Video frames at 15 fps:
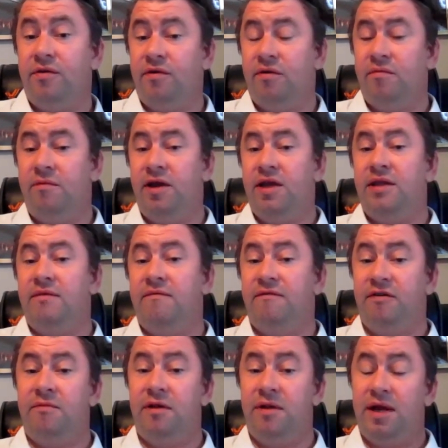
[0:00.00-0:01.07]
or making them
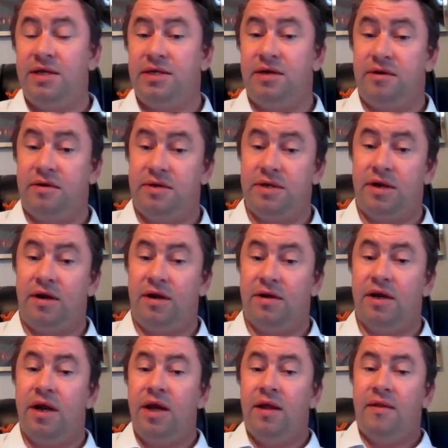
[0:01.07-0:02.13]
feel molested or stalked.